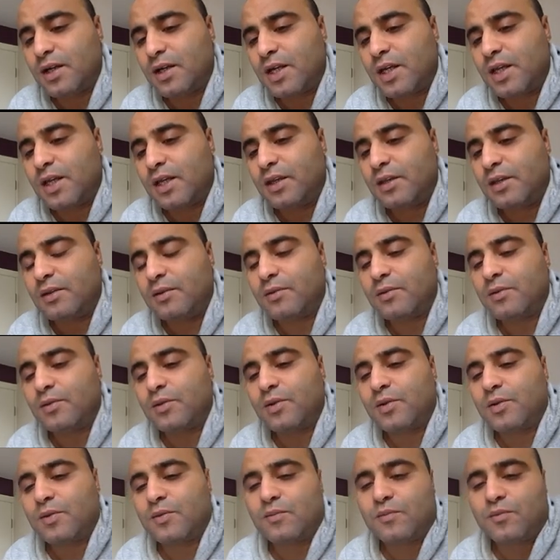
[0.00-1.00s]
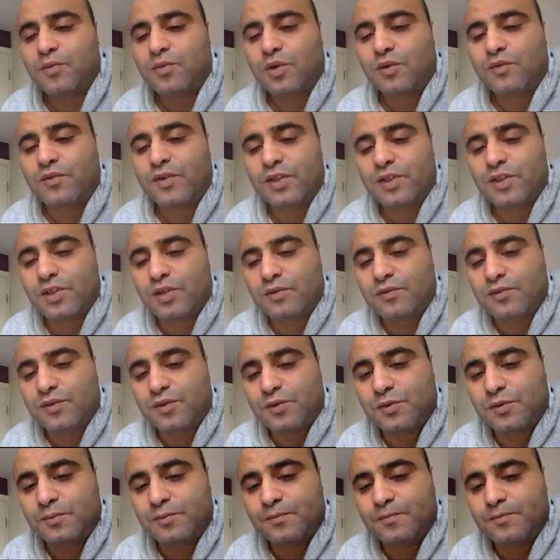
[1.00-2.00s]
a profit of
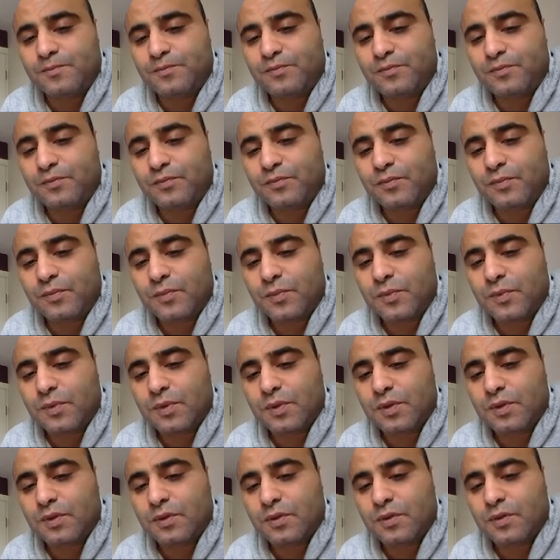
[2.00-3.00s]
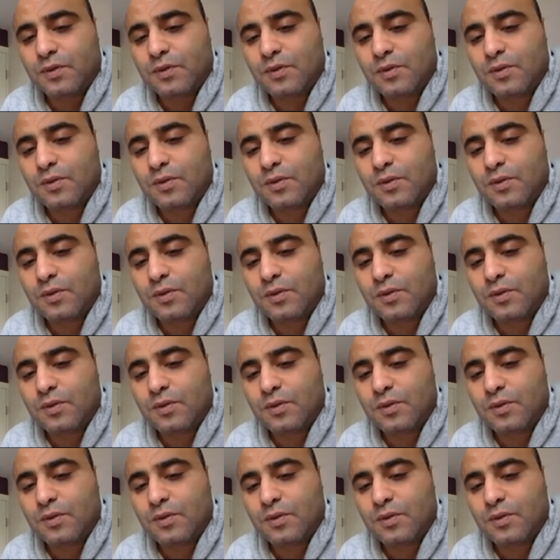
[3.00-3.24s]
2.